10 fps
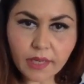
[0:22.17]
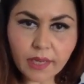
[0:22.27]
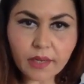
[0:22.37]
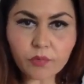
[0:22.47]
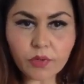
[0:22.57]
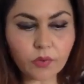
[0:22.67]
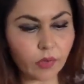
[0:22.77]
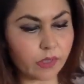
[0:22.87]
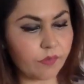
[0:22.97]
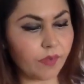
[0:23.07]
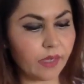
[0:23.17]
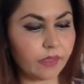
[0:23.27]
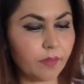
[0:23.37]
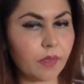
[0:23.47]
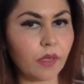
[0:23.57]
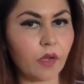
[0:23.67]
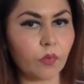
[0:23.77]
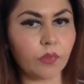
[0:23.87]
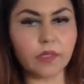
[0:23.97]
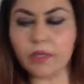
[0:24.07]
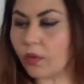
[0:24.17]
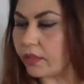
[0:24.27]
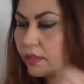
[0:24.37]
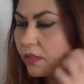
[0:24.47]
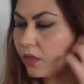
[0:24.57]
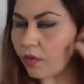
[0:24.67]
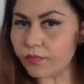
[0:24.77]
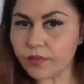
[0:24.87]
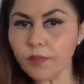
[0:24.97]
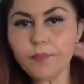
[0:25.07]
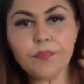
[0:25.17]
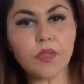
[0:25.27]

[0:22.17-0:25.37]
and we're quantifying them along with the quantity of the